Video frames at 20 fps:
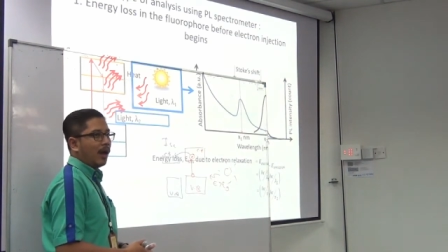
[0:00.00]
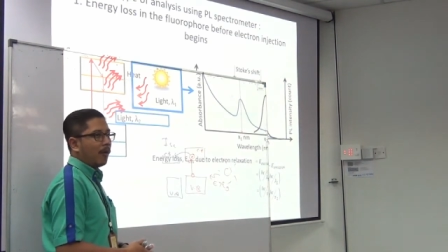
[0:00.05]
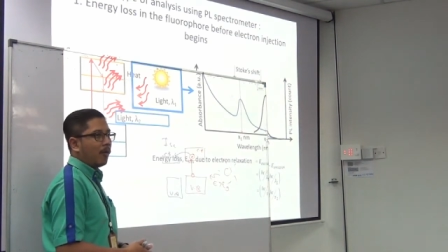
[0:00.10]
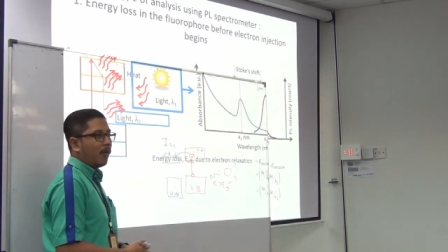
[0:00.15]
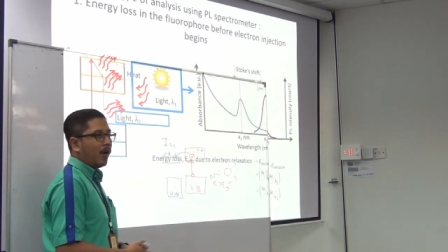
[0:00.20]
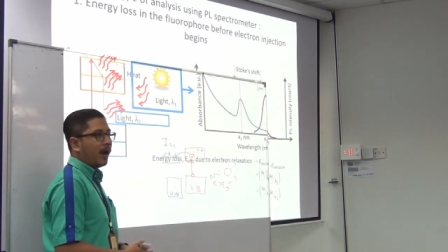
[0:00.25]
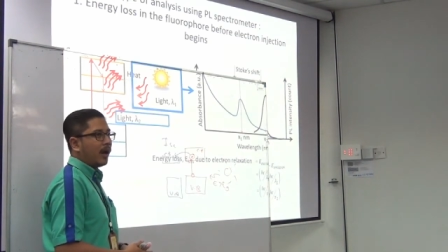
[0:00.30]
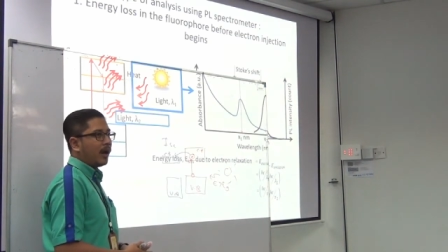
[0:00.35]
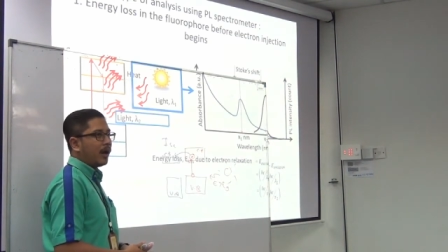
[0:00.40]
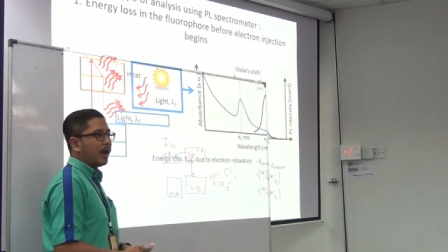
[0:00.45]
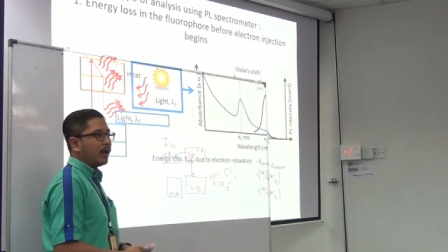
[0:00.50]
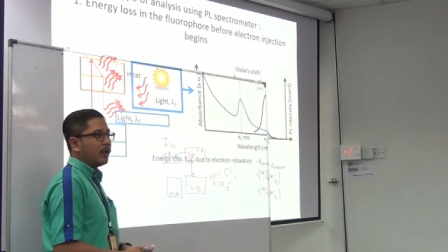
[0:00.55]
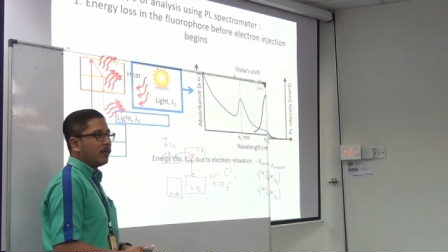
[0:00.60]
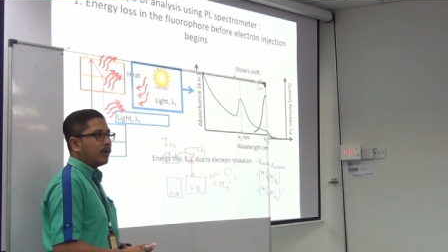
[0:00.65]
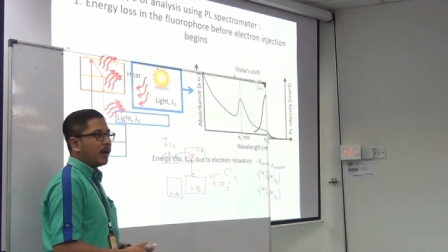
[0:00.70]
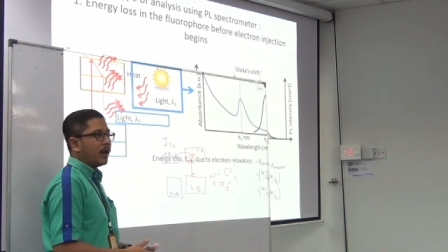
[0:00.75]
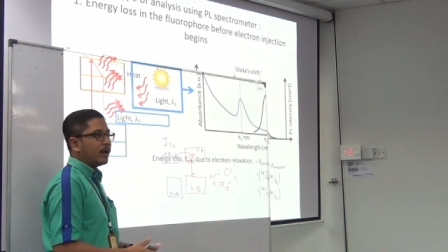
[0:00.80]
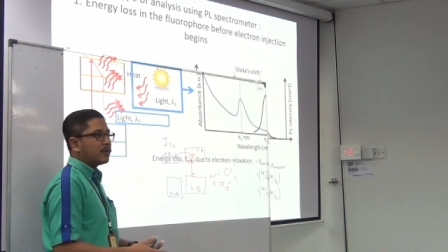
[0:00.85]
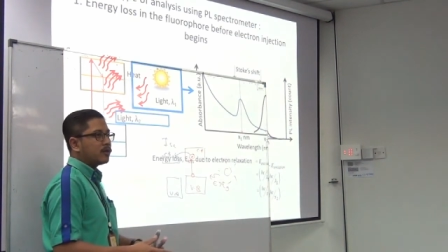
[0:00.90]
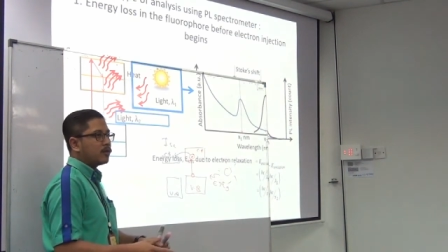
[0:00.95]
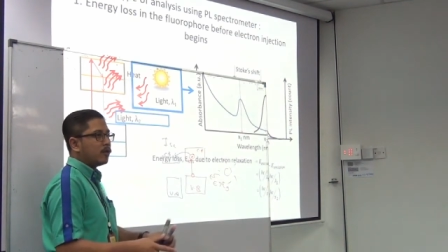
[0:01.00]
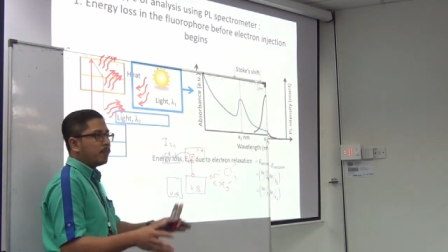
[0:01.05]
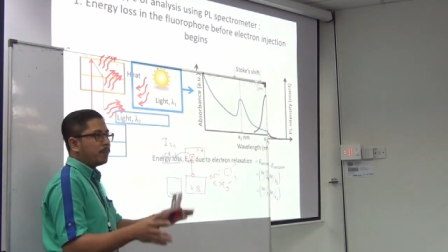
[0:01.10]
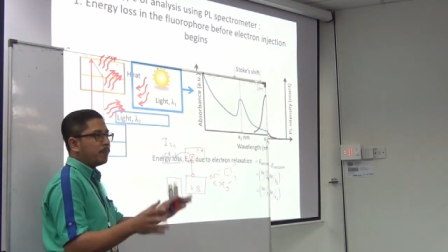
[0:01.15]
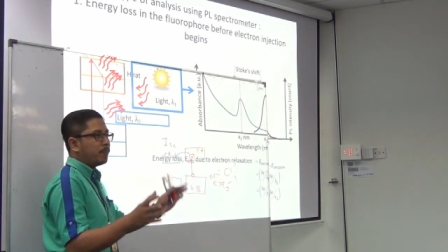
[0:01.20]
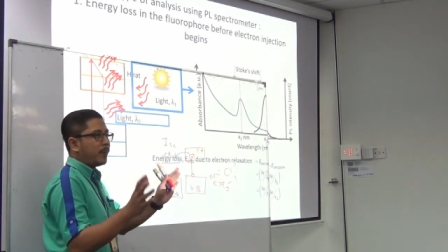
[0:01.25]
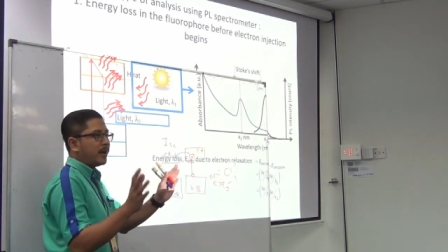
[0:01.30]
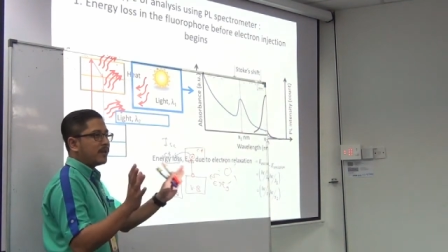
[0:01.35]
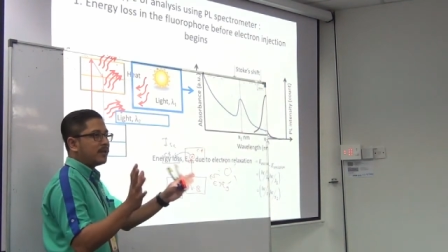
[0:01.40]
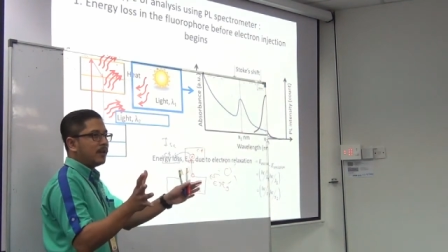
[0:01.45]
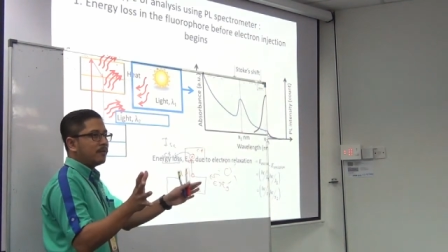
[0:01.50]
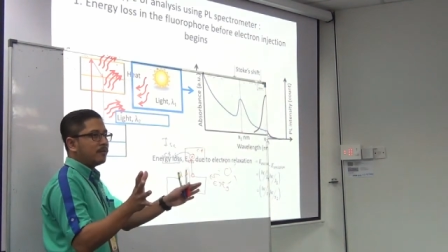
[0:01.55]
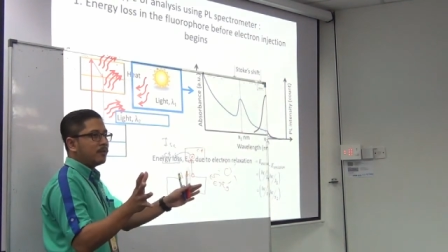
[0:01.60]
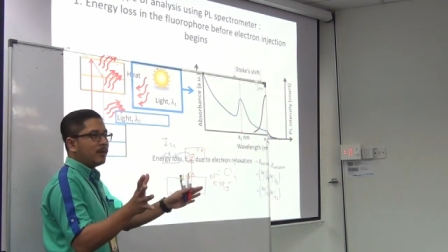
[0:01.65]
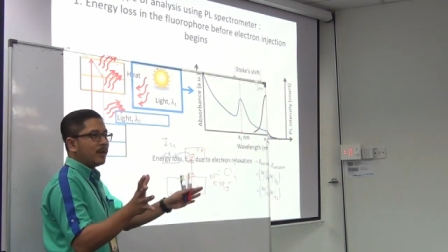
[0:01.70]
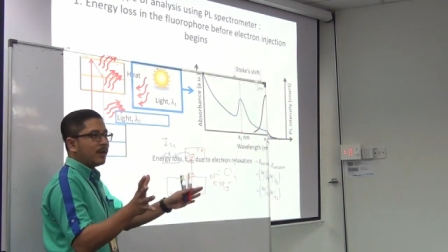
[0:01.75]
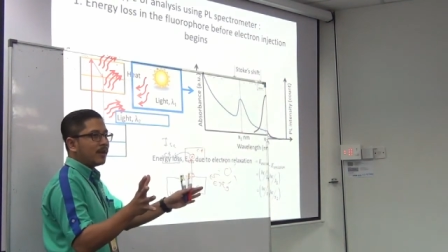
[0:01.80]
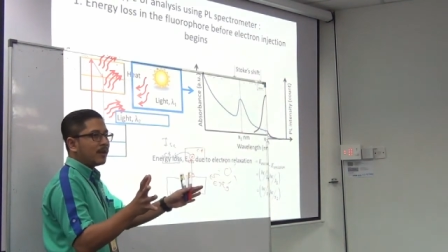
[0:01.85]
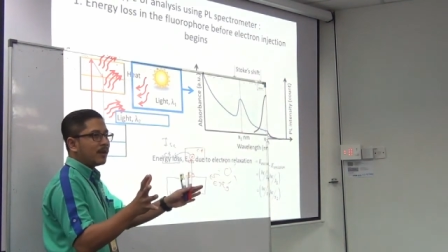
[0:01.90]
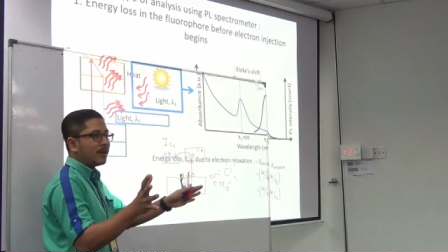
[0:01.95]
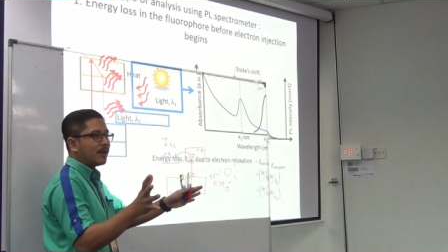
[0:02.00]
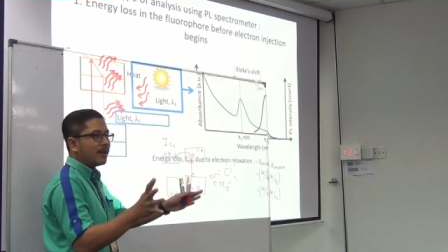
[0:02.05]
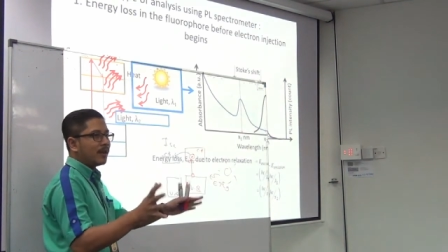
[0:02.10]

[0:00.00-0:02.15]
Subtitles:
Why are you guys so passive today?